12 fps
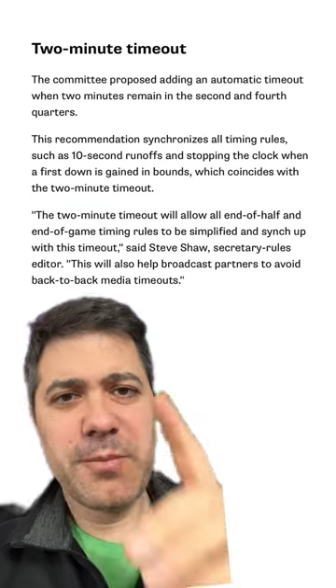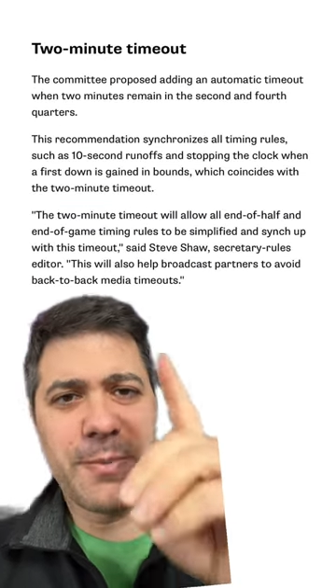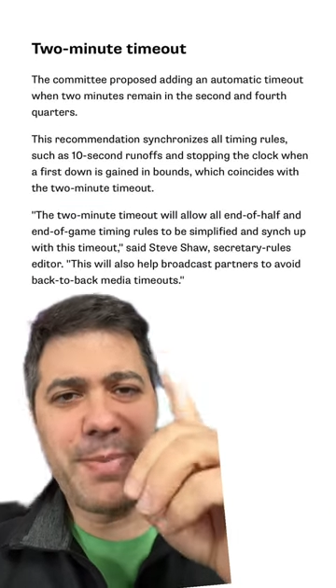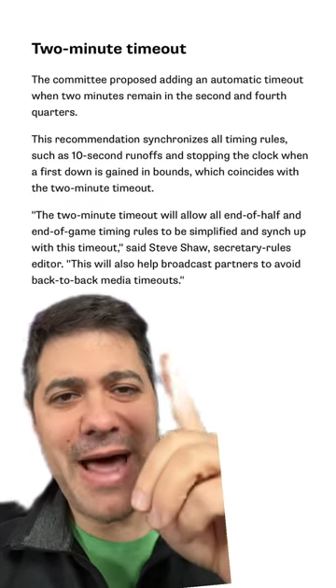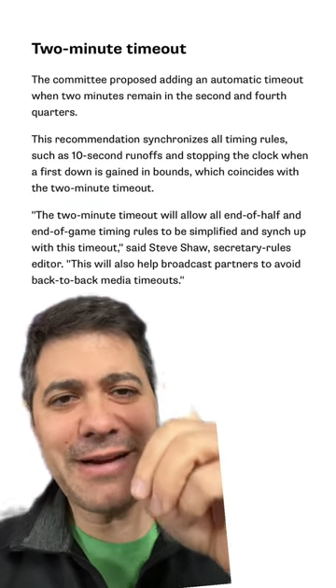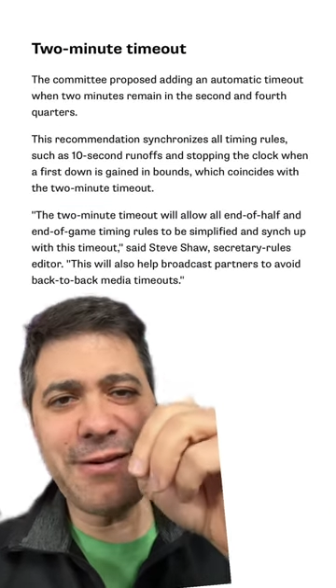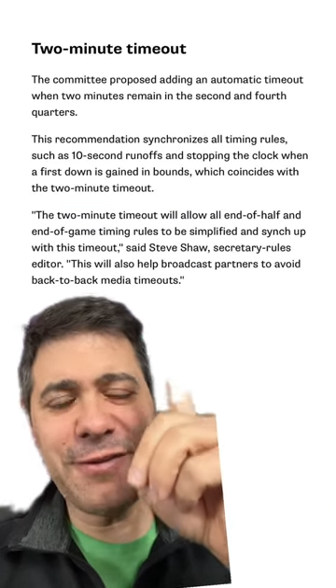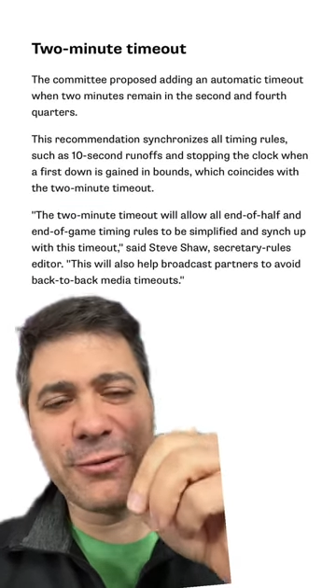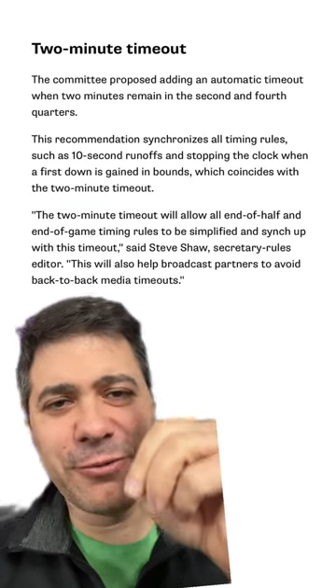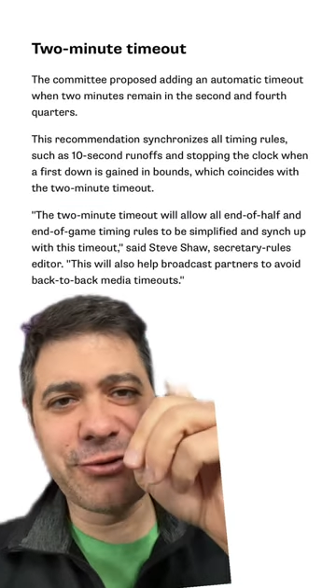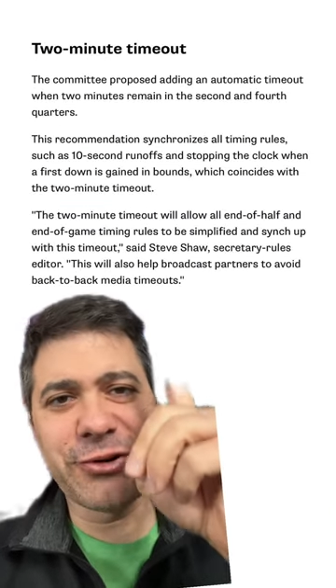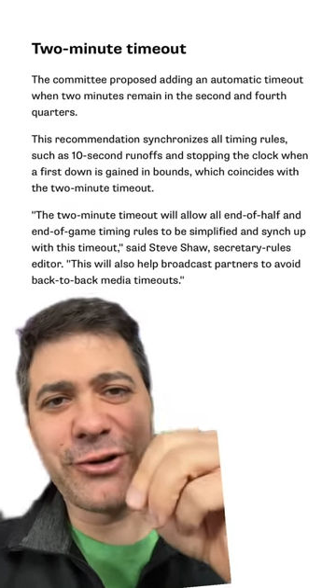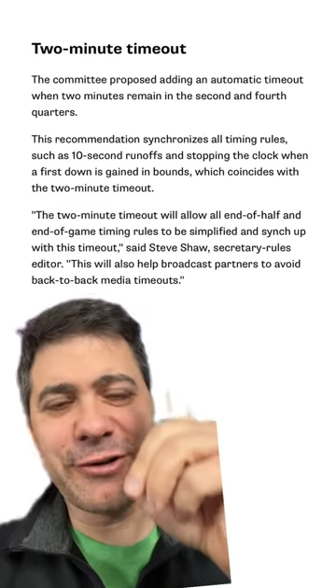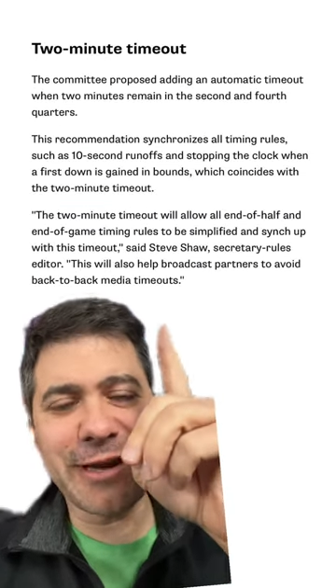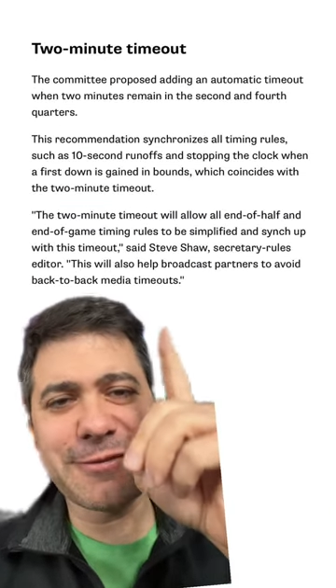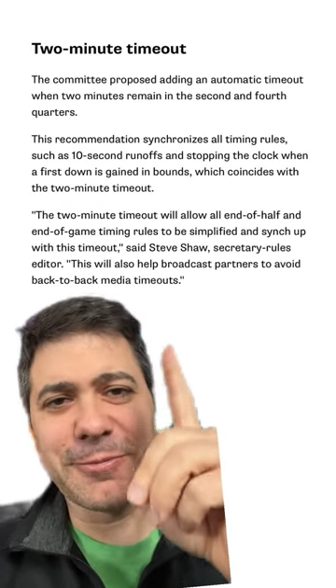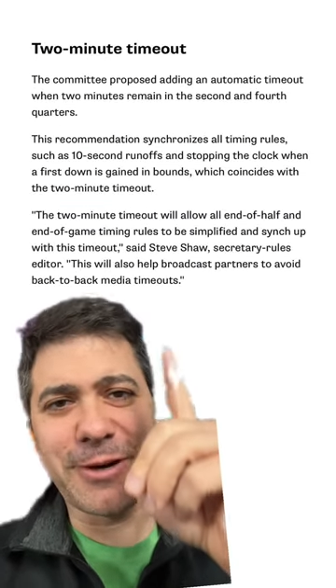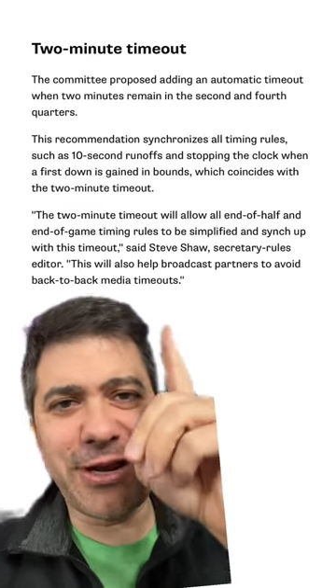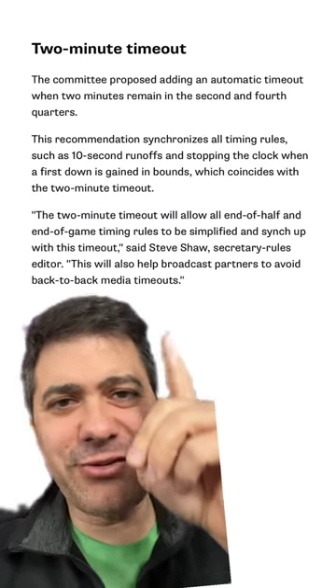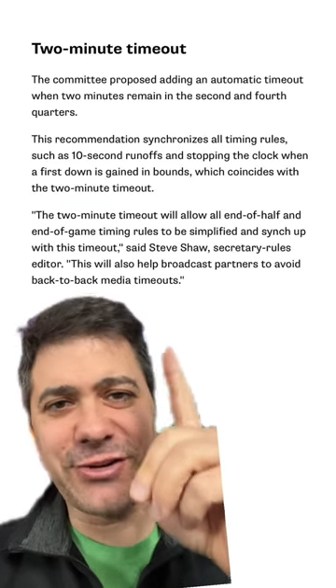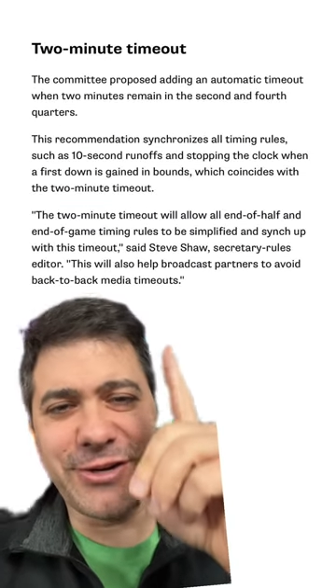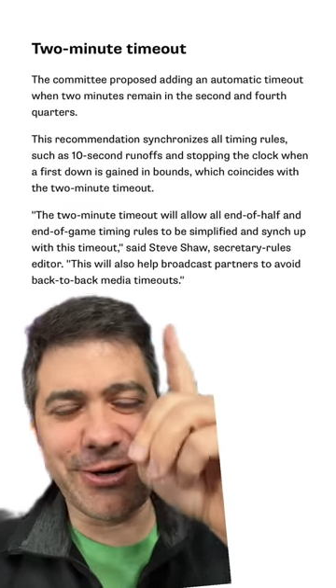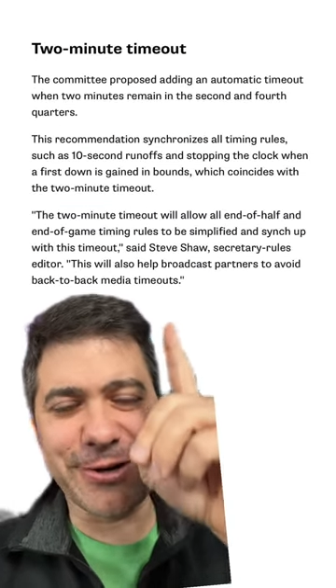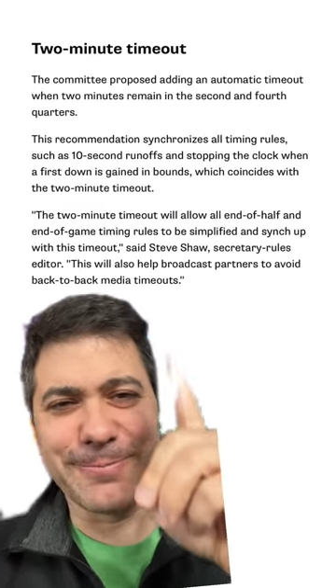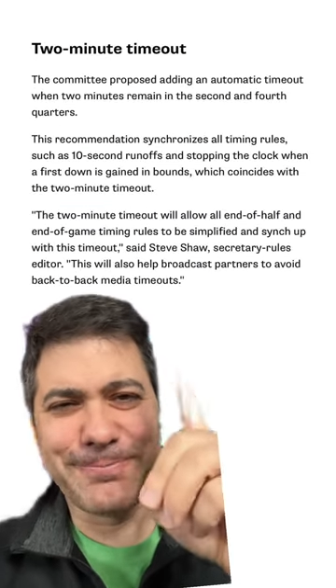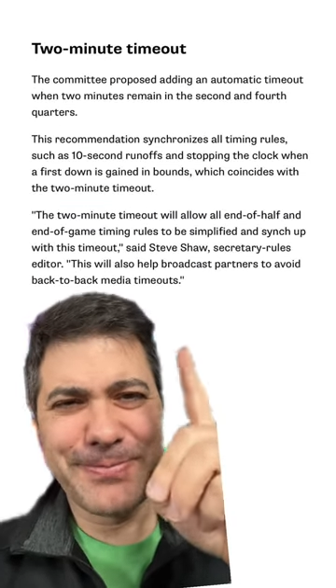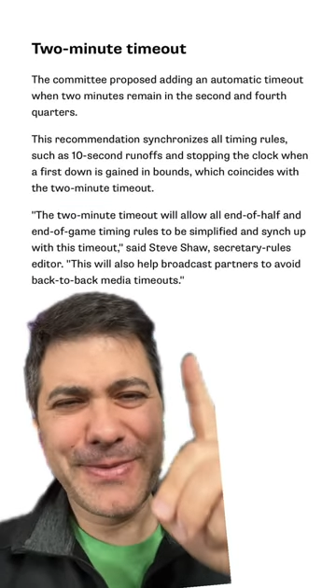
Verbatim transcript: But back to the original explanation here.